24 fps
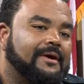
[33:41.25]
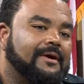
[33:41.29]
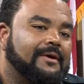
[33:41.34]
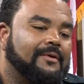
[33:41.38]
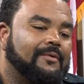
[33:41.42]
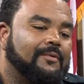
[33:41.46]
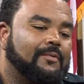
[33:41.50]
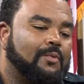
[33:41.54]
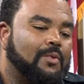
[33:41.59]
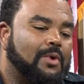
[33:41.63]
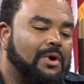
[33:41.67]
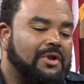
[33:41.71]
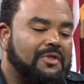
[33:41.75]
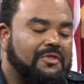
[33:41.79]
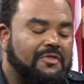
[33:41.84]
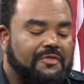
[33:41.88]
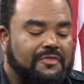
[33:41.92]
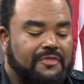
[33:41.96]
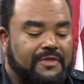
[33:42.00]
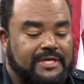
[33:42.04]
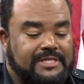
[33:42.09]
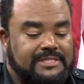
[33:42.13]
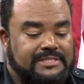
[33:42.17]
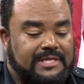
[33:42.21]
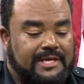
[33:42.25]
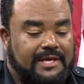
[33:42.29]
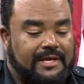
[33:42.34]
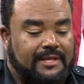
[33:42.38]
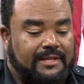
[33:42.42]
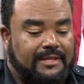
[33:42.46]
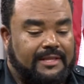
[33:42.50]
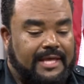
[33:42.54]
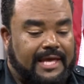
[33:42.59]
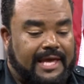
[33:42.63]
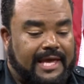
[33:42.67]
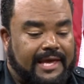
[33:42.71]
one of the things
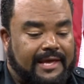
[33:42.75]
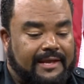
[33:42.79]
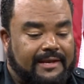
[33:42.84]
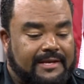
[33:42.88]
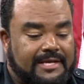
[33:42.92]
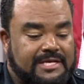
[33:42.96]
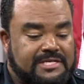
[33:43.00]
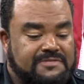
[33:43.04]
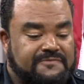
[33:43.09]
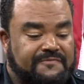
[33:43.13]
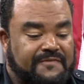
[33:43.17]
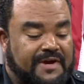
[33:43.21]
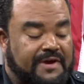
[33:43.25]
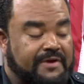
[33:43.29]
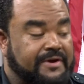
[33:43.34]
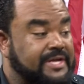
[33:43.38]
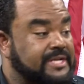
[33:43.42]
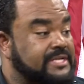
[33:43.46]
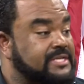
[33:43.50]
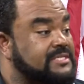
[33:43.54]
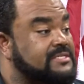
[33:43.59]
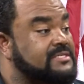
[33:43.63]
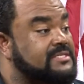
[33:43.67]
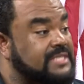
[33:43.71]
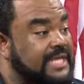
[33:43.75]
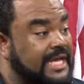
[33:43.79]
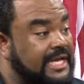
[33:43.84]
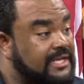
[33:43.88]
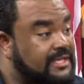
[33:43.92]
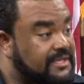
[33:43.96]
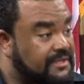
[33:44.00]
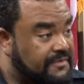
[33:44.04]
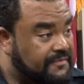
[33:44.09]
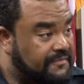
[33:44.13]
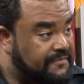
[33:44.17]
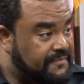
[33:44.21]
that is very
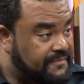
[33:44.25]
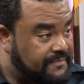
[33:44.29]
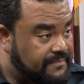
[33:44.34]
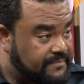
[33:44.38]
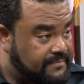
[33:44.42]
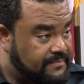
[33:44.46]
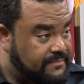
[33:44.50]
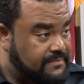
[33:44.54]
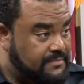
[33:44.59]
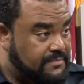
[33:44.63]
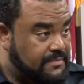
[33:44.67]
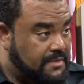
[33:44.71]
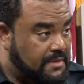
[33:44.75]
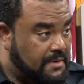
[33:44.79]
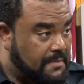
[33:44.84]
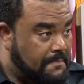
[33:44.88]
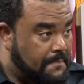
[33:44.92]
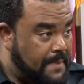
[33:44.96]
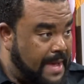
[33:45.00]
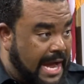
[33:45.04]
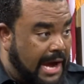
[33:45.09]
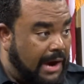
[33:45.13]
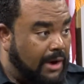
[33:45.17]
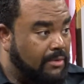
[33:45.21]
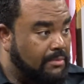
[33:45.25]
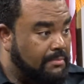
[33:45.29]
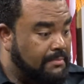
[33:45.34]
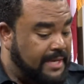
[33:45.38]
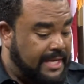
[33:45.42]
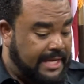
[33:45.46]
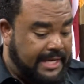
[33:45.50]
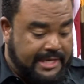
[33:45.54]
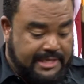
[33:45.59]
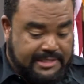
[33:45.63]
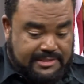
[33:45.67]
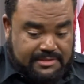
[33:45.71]
distinctive about
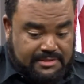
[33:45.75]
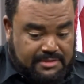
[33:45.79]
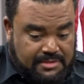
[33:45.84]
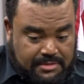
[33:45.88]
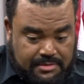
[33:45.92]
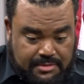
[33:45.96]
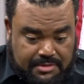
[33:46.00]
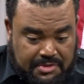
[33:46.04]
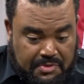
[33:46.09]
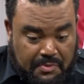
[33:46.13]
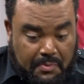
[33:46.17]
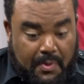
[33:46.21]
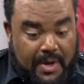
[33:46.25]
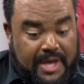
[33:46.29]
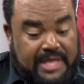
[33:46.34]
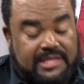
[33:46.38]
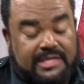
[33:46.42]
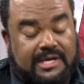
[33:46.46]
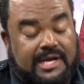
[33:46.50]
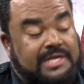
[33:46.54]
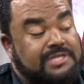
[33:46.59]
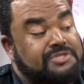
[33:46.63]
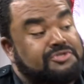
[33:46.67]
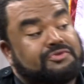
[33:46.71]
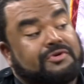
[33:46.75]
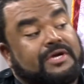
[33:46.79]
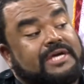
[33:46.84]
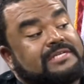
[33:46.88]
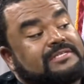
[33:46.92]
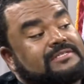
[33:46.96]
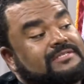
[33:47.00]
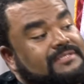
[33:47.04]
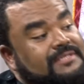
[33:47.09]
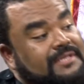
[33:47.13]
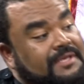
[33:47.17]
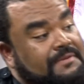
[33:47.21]
me is the way that I
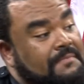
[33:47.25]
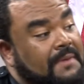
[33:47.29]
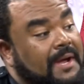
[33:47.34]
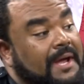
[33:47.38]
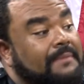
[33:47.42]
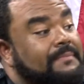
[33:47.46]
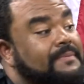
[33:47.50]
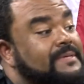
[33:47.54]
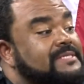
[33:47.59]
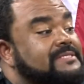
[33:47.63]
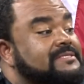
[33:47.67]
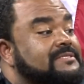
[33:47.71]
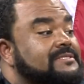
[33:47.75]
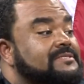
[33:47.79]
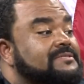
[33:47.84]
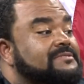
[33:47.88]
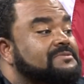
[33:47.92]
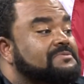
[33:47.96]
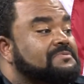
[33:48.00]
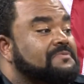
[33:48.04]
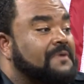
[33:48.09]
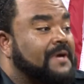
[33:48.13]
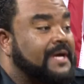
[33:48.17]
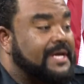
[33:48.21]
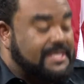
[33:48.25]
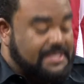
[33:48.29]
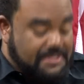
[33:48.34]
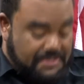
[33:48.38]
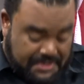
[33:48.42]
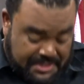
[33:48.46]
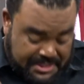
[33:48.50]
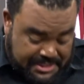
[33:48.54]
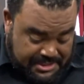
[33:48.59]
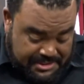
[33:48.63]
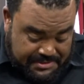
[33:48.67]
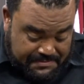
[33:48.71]
dress in my business, right? So
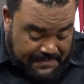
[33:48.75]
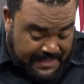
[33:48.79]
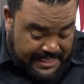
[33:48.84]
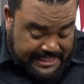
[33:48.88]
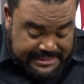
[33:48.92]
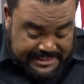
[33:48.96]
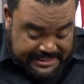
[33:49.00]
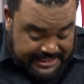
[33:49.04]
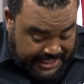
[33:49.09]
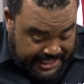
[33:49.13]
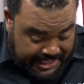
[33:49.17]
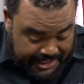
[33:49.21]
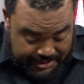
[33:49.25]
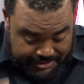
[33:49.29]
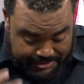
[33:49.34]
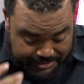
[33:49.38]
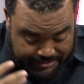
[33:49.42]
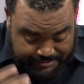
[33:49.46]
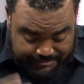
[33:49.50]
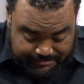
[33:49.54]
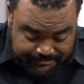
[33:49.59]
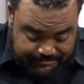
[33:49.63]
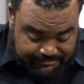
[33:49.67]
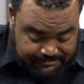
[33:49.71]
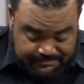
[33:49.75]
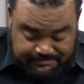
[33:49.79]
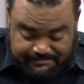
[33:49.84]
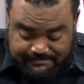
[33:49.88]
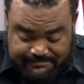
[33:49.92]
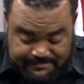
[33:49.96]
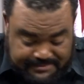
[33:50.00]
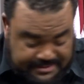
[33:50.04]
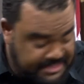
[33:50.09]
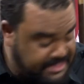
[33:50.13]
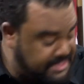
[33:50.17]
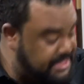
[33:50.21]
this is my standard
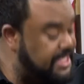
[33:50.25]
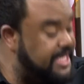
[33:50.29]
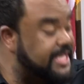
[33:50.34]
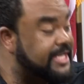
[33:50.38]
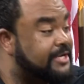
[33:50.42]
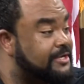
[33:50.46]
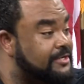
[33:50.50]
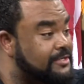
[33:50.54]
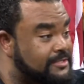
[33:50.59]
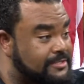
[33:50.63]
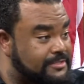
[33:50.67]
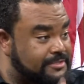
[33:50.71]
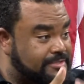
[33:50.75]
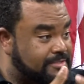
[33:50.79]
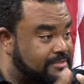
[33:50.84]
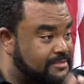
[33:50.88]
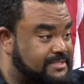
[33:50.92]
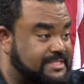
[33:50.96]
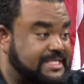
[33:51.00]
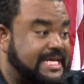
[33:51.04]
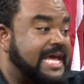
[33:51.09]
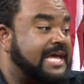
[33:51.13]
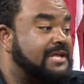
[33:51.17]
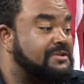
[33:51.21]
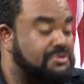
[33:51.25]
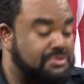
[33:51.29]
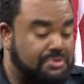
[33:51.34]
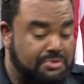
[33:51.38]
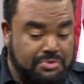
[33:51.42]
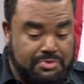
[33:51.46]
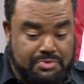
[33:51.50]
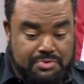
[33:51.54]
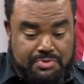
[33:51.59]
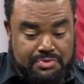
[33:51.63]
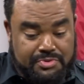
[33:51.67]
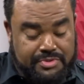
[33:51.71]
sneakers,
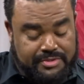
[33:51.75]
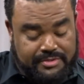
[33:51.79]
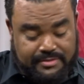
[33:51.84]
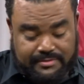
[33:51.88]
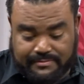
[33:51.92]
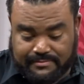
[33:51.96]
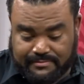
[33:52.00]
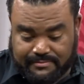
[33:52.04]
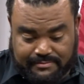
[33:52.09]
tattoos,